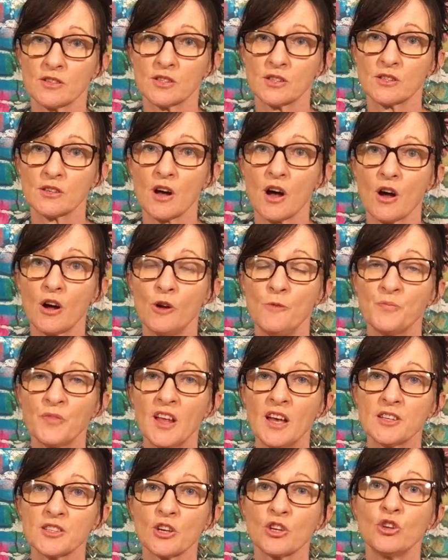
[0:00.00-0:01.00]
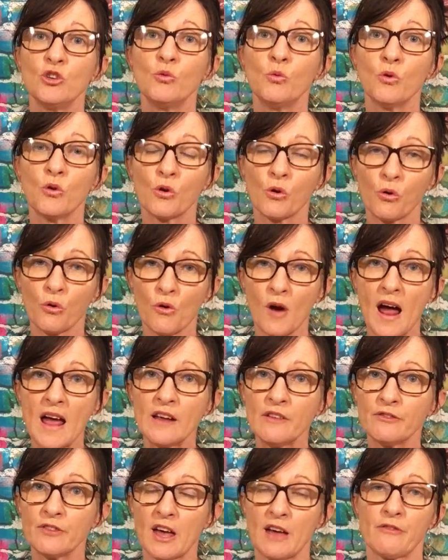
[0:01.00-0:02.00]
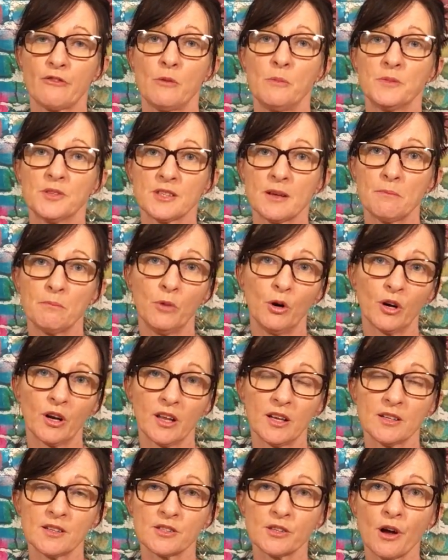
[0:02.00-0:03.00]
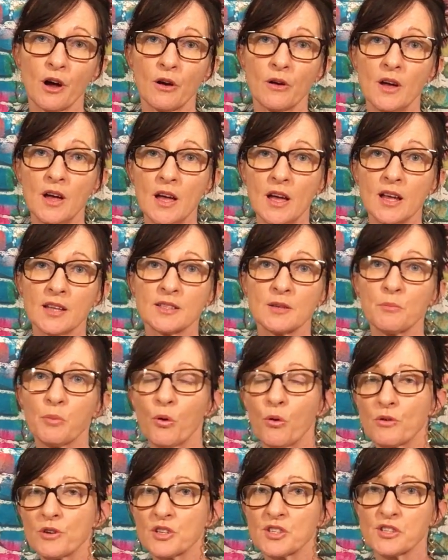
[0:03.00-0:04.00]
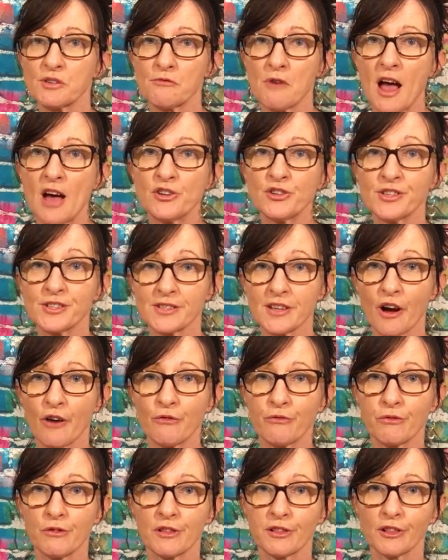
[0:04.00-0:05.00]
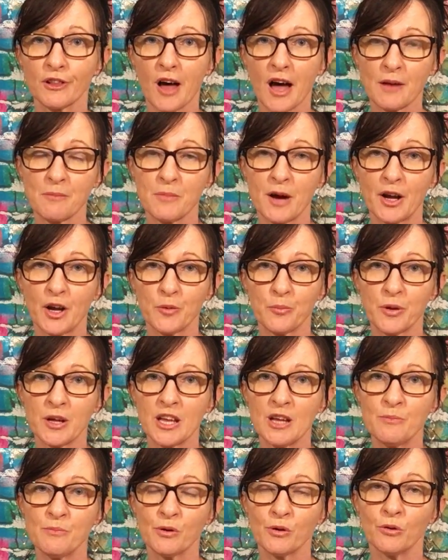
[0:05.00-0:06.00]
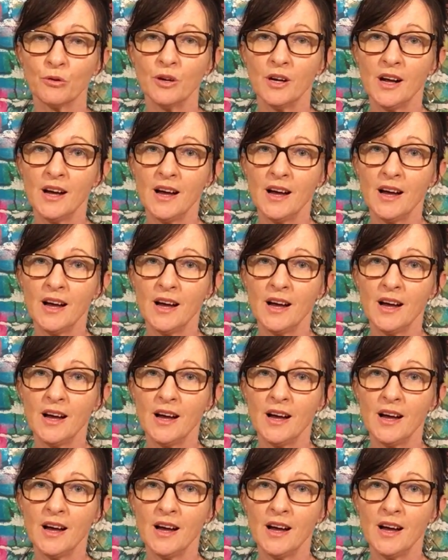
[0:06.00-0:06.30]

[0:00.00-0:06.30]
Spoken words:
So you will crave that from somebody. So it's important to surround yourself with like-minded people,